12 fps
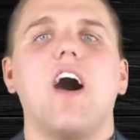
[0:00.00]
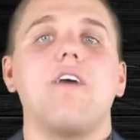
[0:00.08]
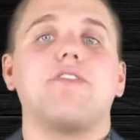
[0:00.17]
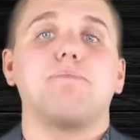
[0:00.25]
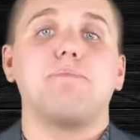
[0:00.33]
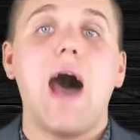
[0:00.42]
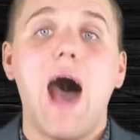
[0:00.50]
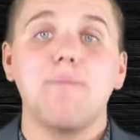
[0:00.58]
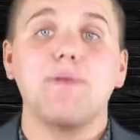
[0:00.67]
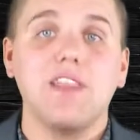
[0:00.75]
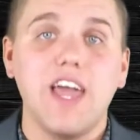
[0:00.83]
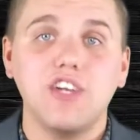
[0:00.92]
of the
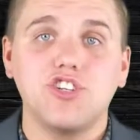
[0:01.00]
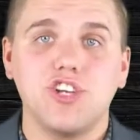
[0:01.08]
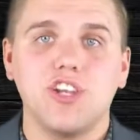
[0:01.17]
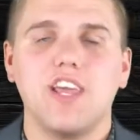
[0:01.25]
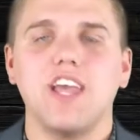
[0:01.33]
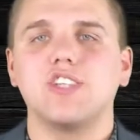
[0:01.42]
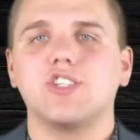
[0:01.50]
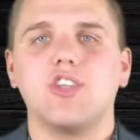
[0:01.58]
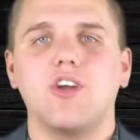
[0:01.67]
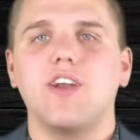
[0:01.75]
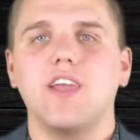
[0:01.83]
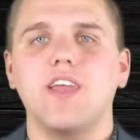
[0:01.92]
population is
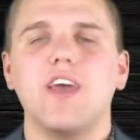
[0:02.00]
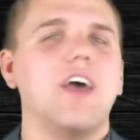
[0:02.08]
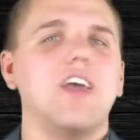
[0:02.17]
30.